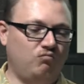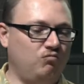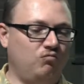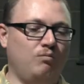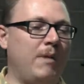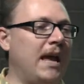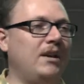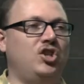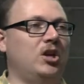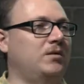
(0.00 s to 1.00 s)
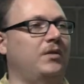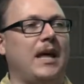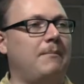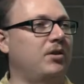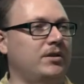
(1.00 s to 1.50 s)
made just for that
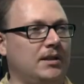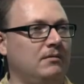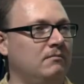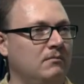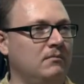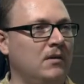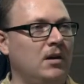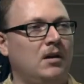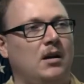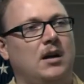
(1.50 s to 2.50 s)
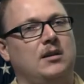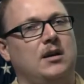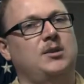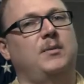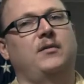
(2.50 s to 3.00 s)
person. Uh, a
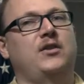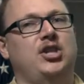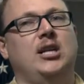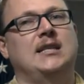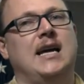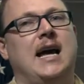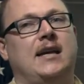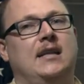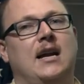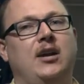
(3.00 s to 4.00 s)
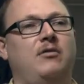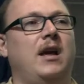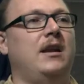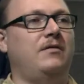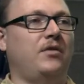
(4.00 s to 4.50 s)
spear phishing attack that I
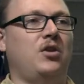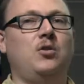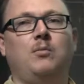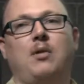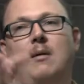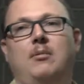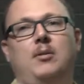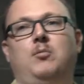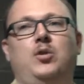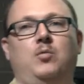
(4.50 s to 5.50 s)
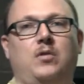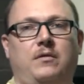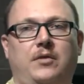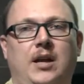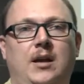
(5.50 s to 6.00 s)
created for you probably wouldn't work for
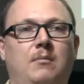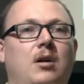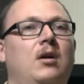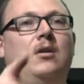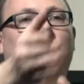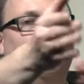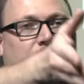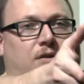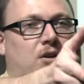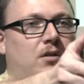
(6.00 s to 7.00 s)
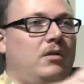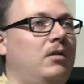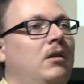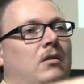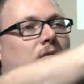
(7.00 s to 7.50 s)
him or for her
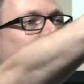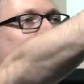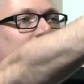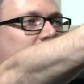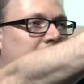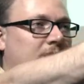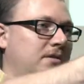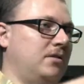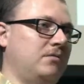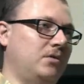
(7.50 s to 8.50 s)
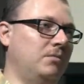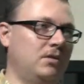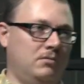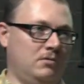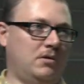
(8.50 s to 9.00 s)
or for anybody else in the room.
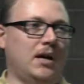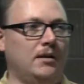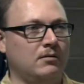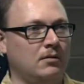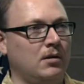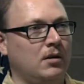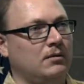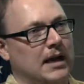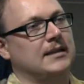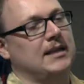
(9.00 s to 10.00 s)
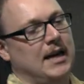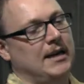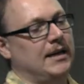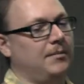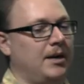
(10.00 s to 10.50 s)
Okay. That's the
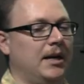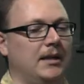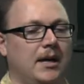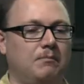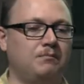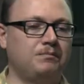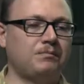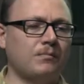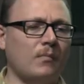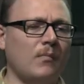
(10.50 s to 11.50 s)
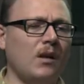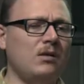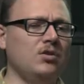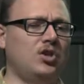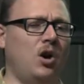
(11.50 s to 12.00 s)
idea behind that.
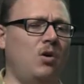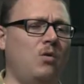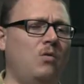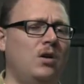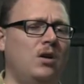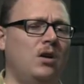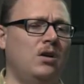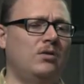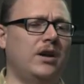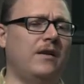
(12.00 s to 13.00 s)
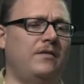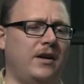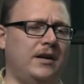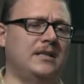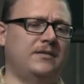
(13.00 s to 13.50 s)
So their
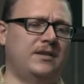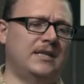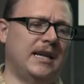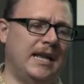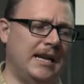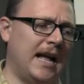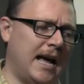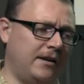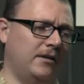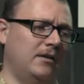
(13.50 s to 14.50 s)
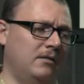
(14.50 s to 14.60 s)
very sophisticated hacker